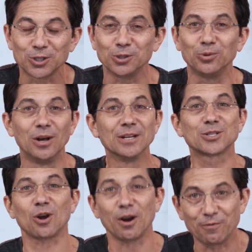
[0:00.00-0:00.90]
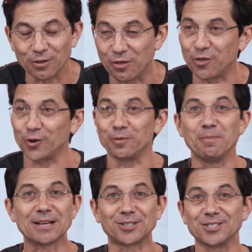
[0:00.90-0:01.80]
you. Sorry for the third
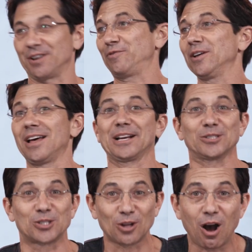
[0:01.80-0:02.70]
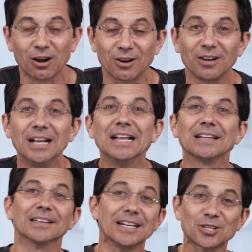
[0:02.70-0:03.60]
message. I feel like a stalker.
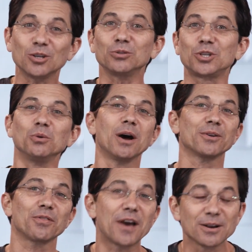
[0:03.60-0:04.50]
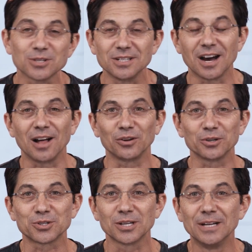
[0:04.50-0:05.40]
Let's go
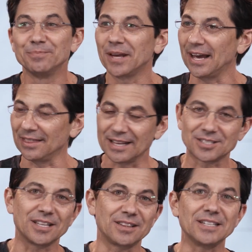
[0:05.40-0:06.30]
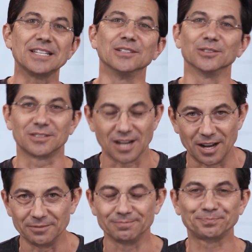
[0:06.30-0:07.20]
$200,000 and let's get the deal
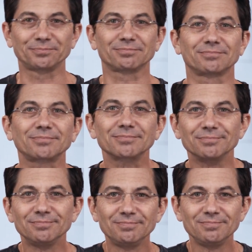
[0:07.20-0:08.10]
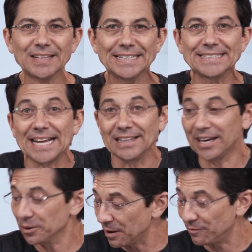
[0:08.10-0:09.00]
done. A day
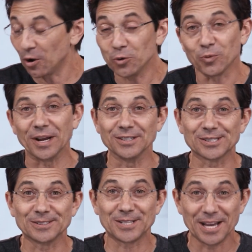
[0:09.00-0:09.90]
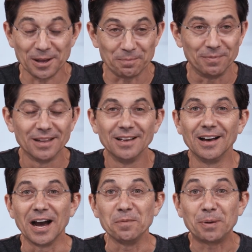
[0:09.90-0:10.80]
later, my phone rings. It's him.
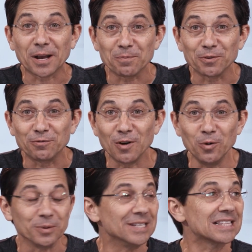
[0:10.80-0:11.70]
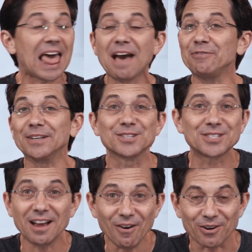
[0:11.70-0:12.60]
I pick up the phone. He's laughing
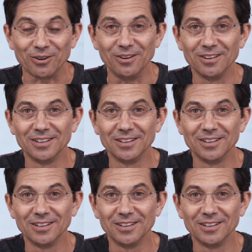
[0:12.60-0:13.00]
hysterical.